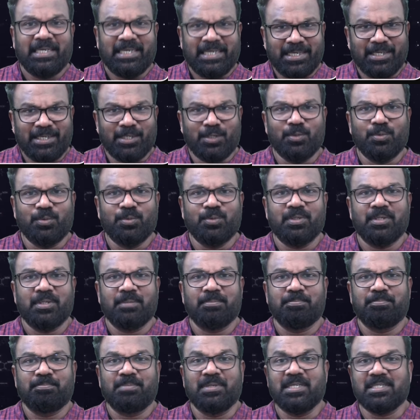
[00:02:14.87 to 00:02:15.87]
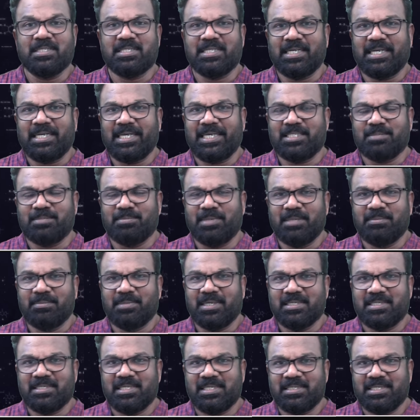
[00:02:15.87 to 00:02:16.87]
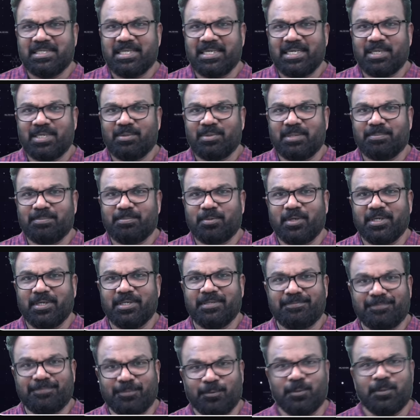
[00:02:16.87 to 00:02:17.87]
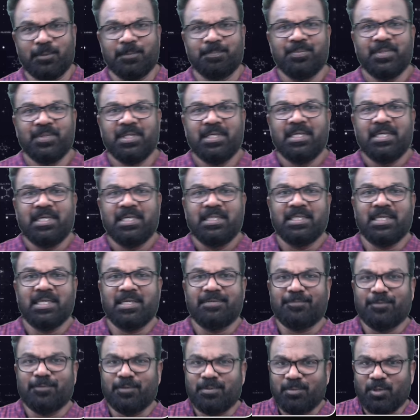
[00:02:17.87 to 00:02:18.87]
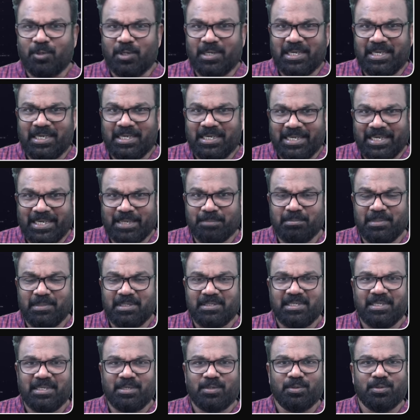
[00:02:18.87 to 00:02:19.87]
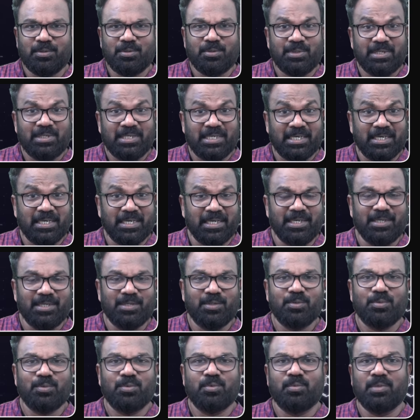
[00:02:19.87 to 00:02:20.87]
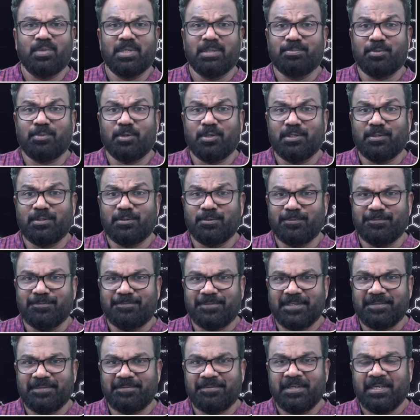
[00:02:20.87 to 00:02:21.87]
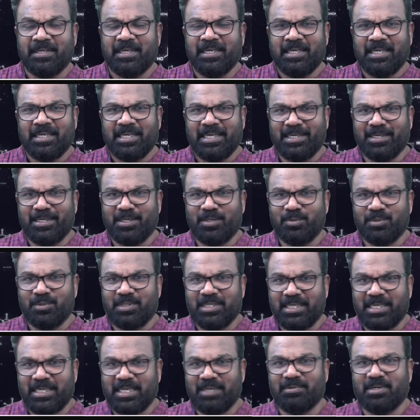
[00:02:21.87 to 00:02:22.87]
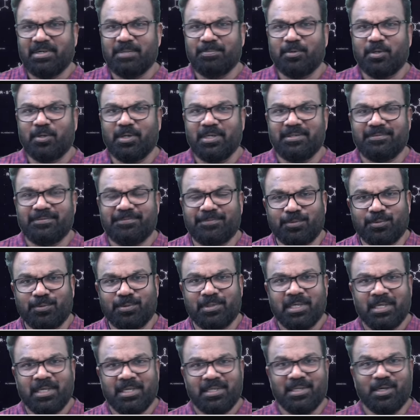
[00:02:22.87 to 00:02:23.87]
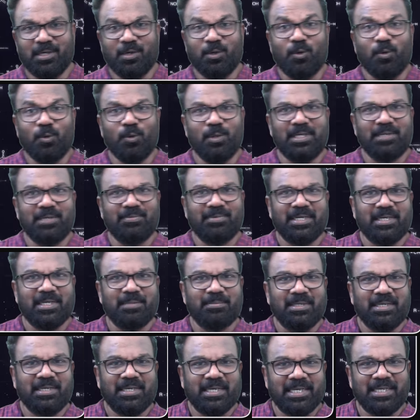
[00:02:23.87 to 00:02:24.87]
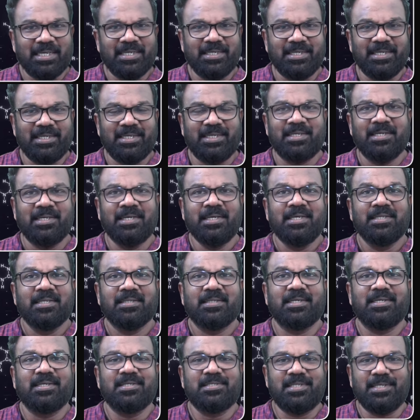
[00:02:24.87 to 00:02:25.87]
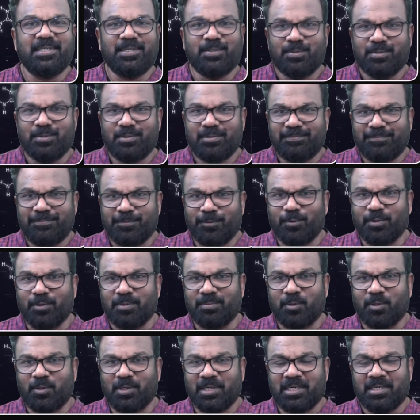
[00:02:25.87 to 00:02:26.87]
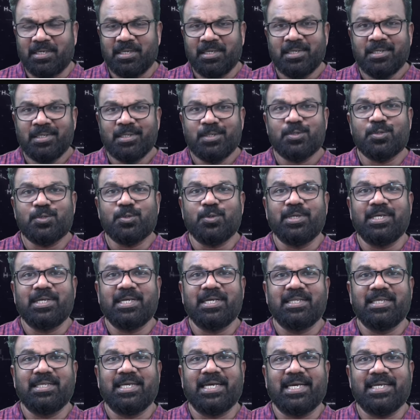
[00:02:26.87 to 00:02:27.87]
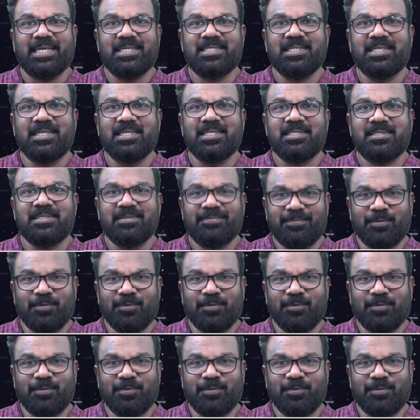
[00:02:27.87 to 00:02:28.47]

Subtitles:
into percentage by mass is 31.4. Therefore, molarity M is equal to 10 into 1.25 into 31.4, the whole divided by 98, that is equal to 4 molar. So here the answer is